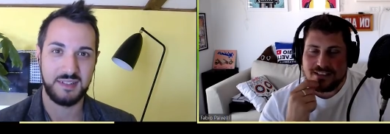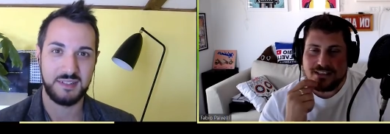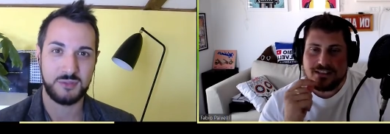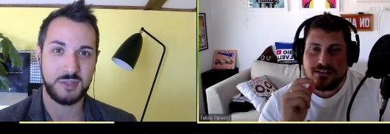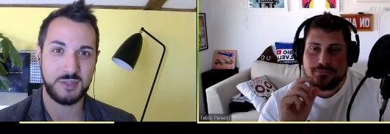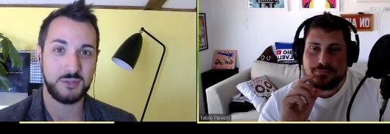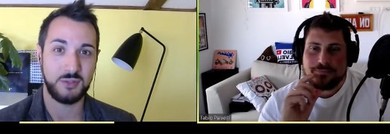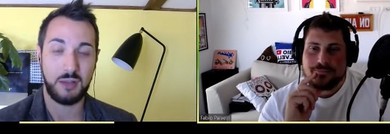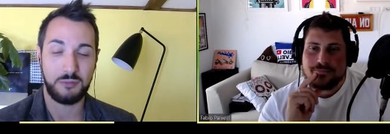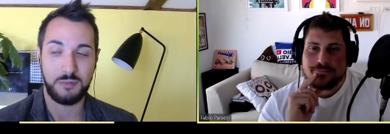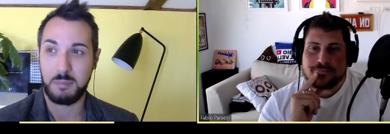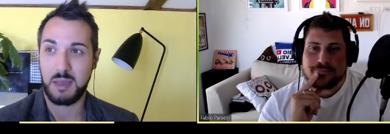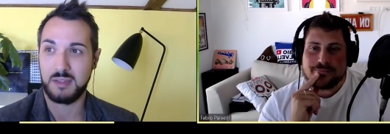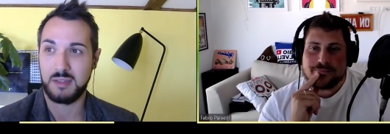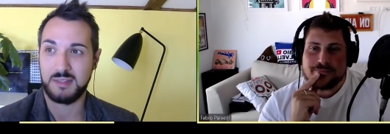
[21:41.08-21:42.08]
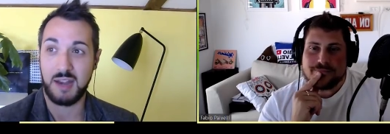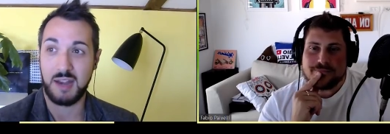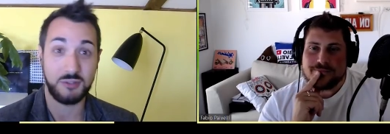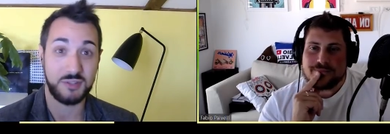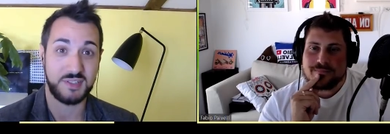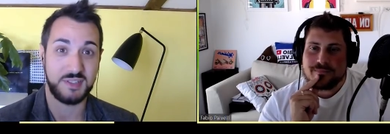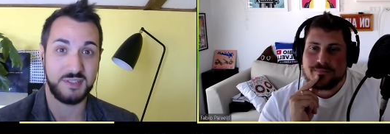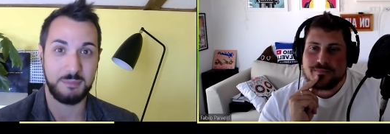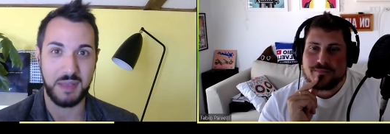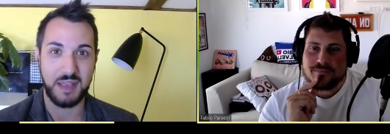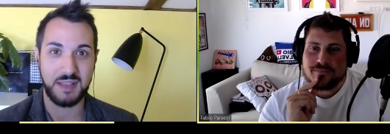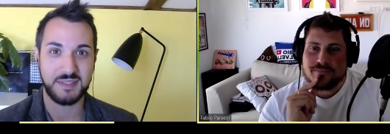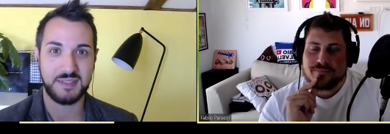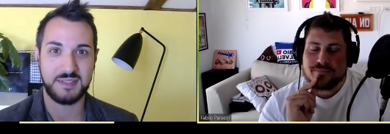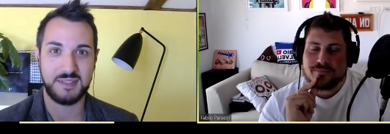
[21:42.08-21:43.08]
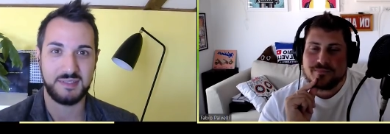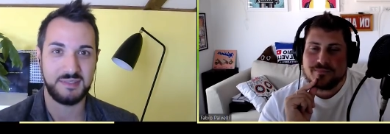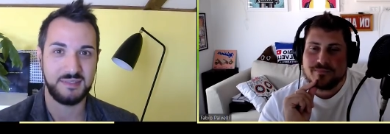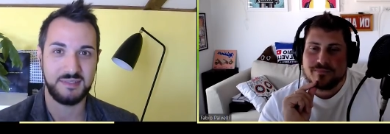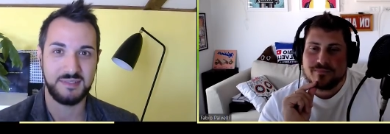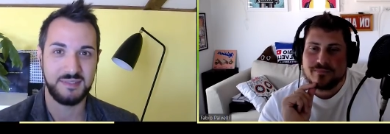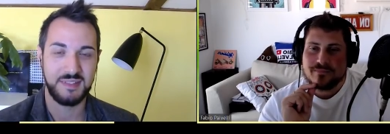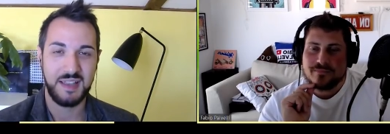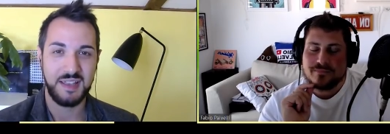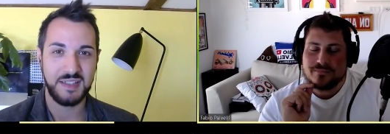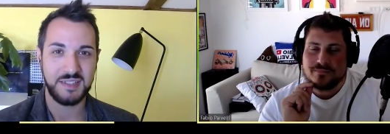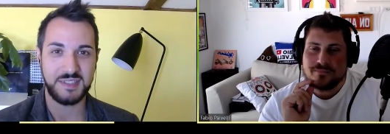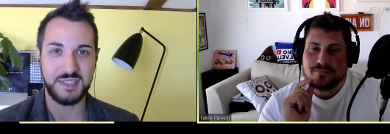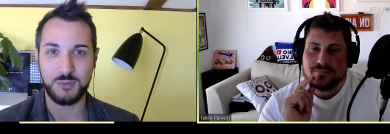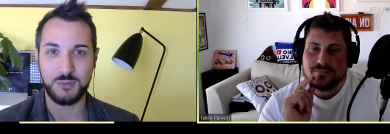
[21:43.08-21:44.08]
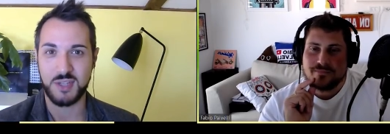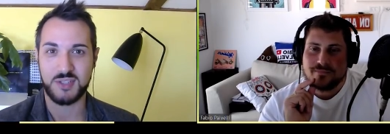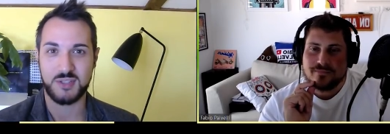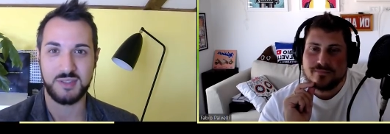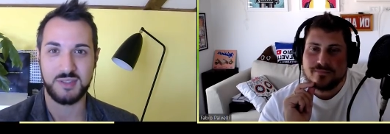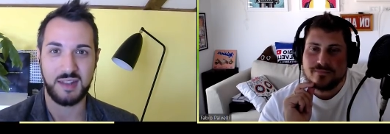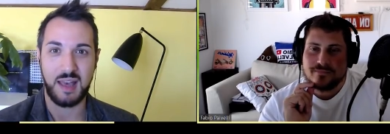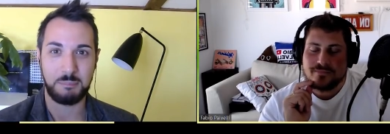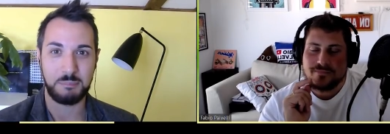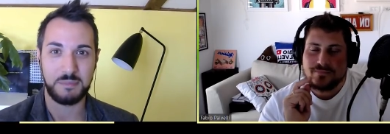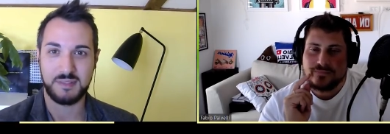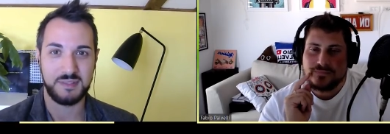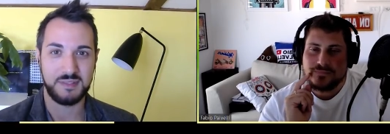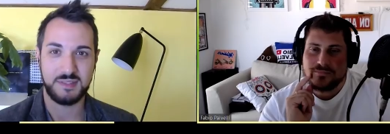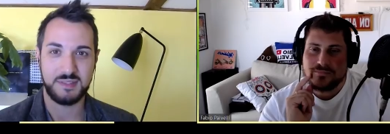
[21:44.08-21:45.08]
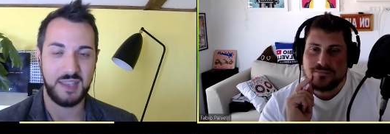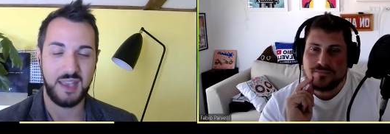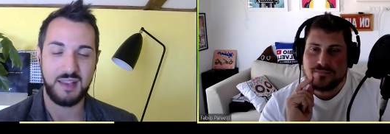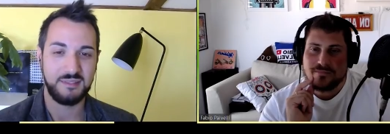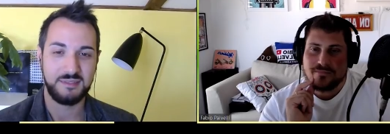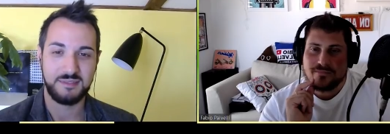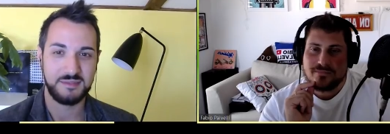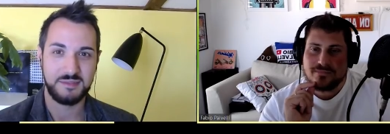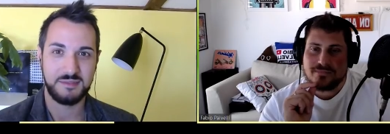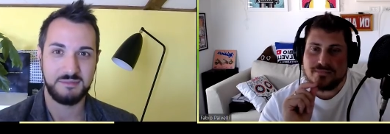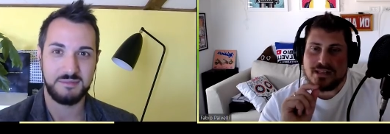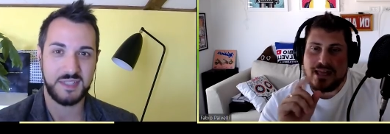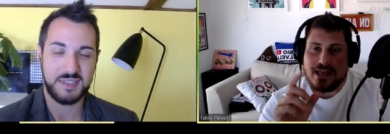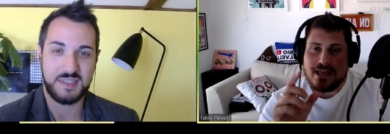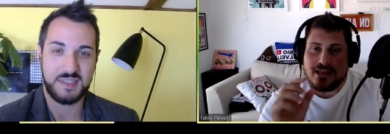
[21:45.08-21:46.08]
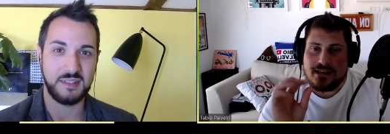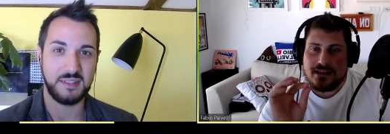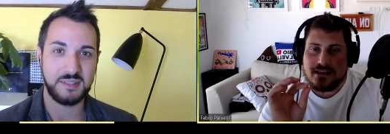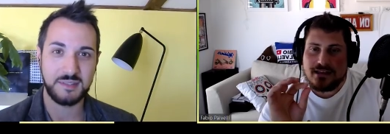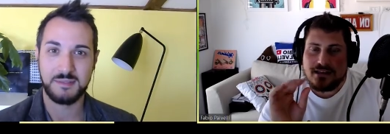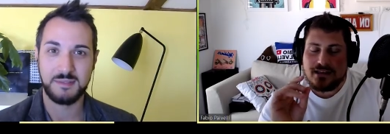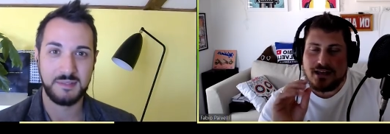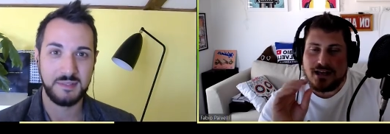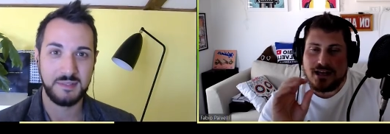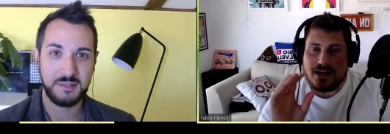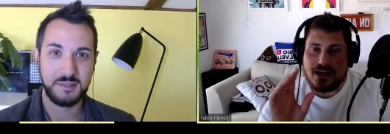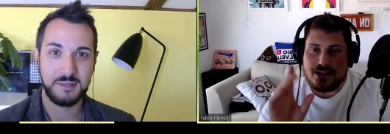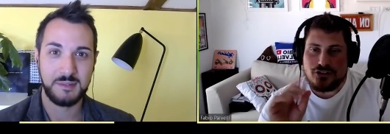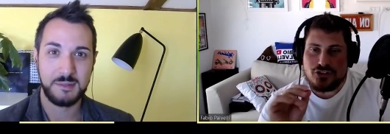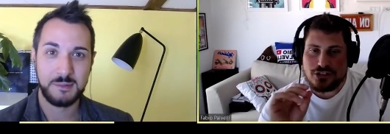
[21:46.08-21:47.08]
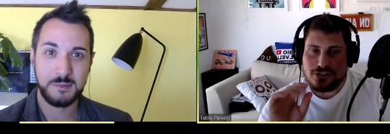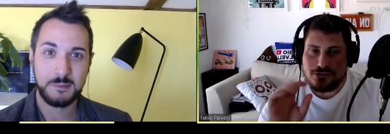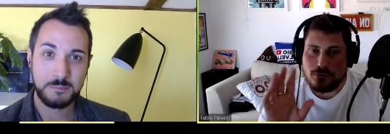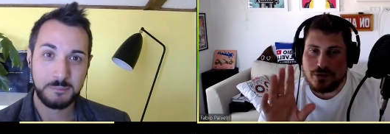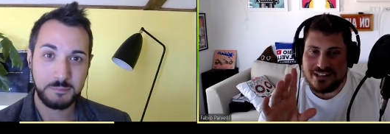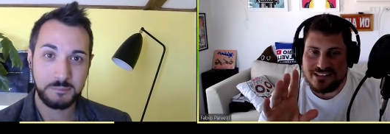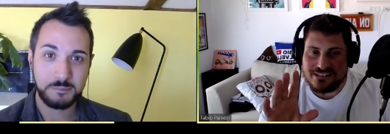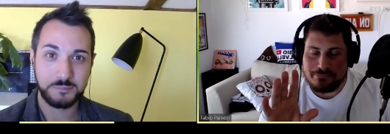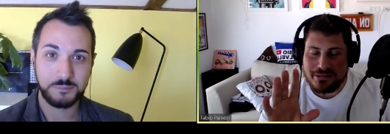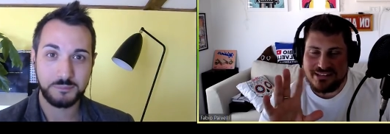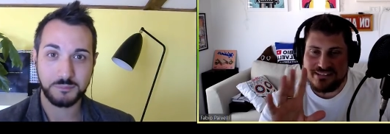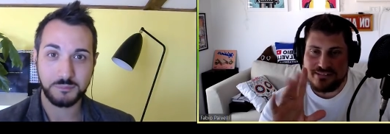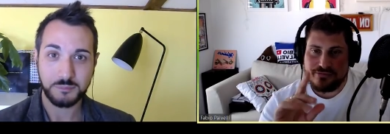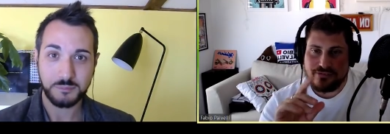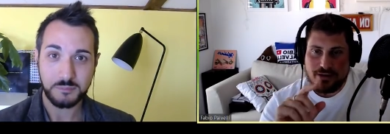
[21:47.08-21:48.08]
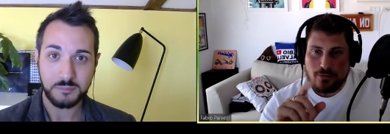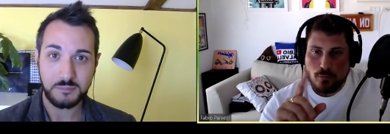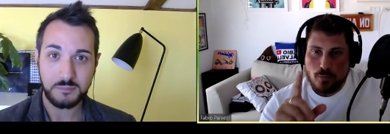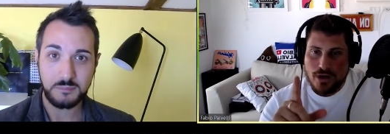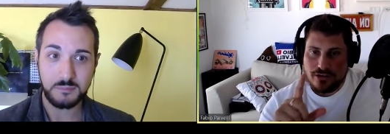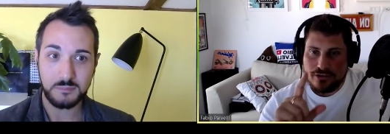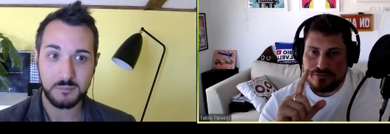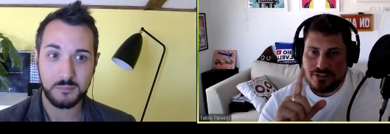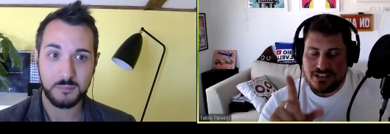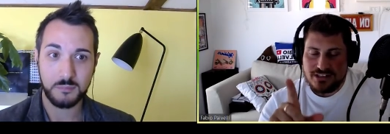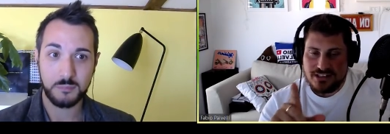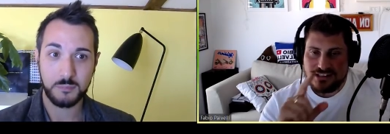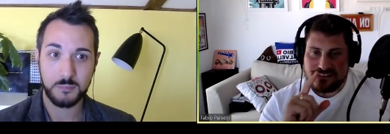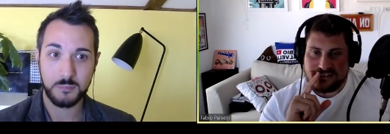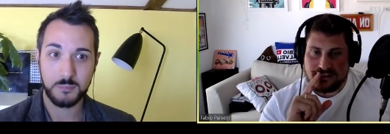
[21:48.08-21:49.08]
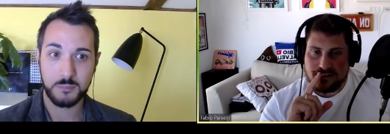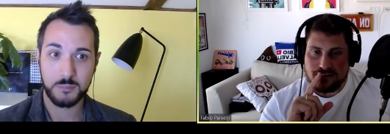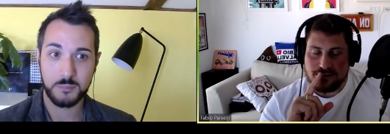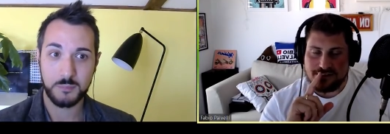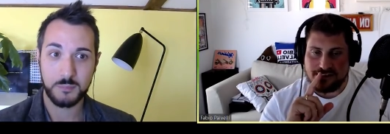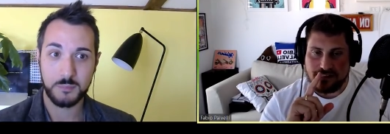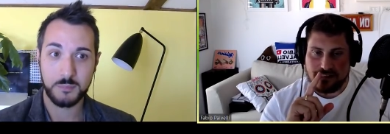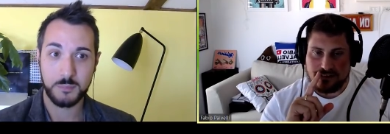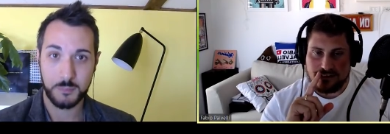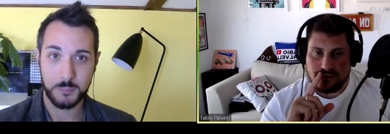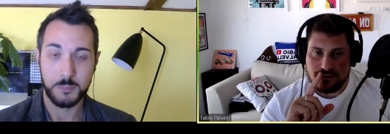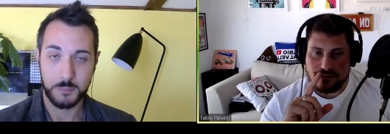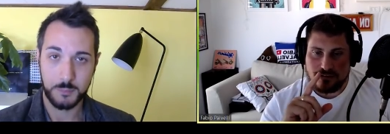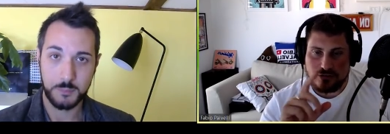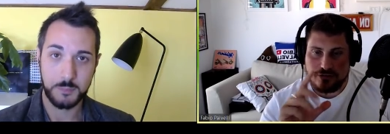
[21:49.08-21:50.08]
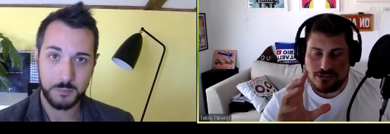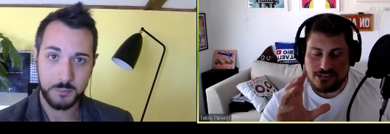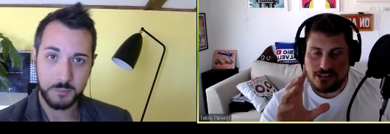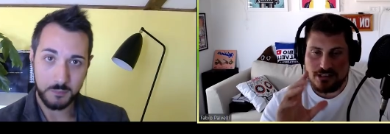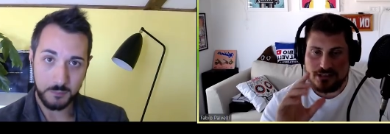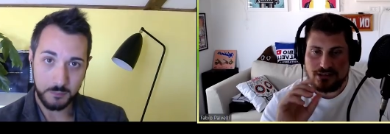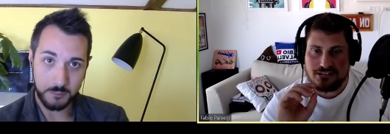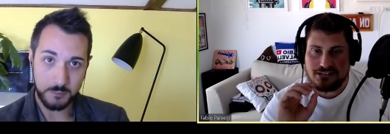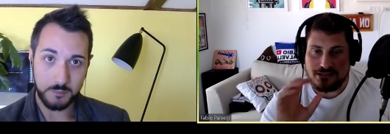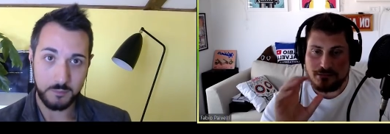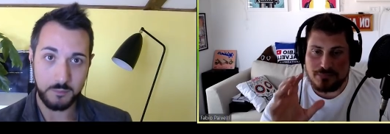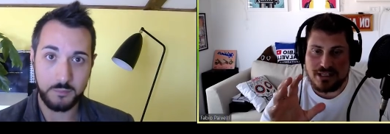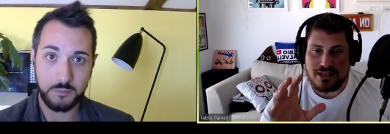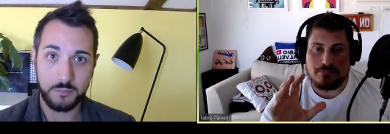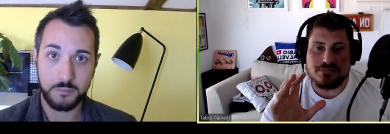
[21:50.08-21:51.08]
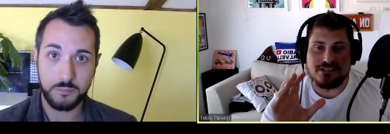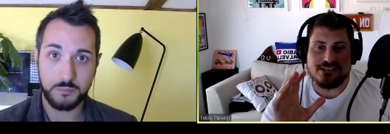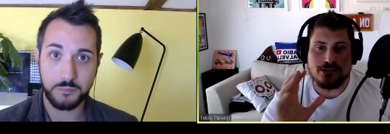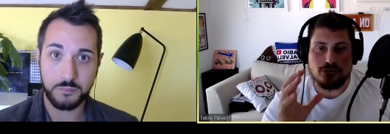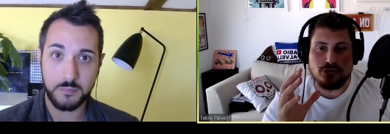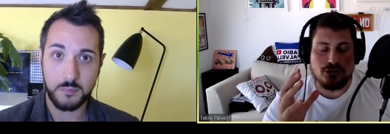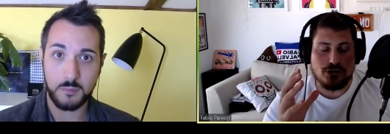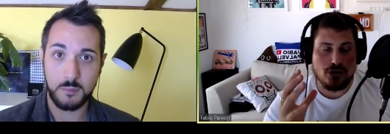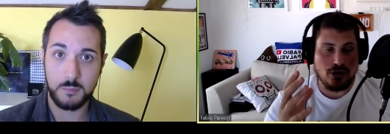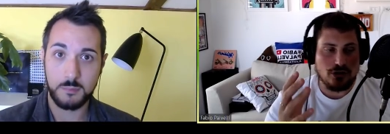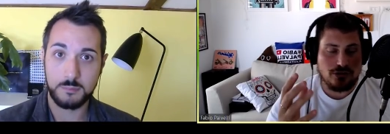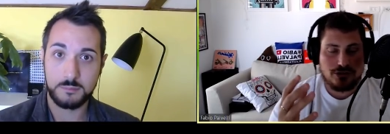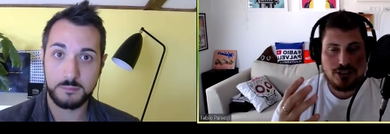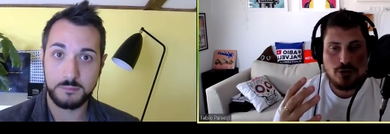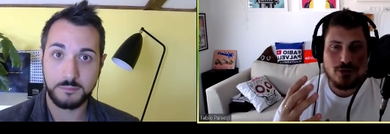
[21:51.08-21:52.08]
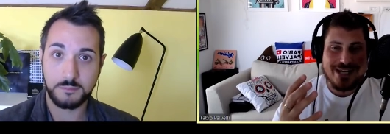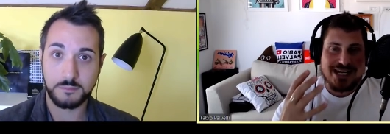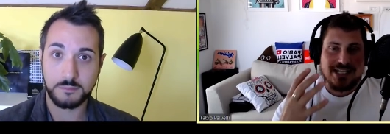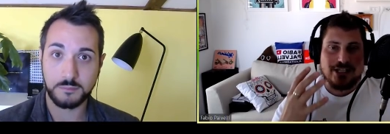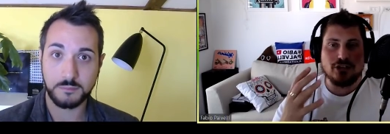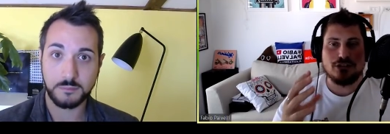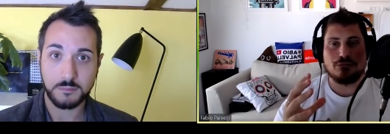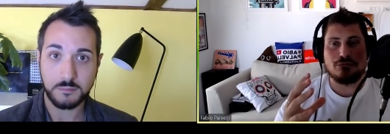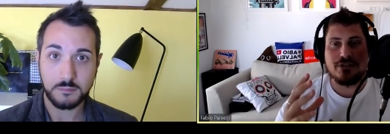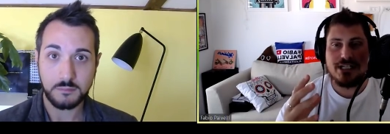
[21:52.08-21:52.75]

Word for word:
Speaker 1: Try to laugh about errors in the past, situation that happened. Yeah, just that.
Speaker 2: I just want to specify one of the things that you said. You said sometimes you cannot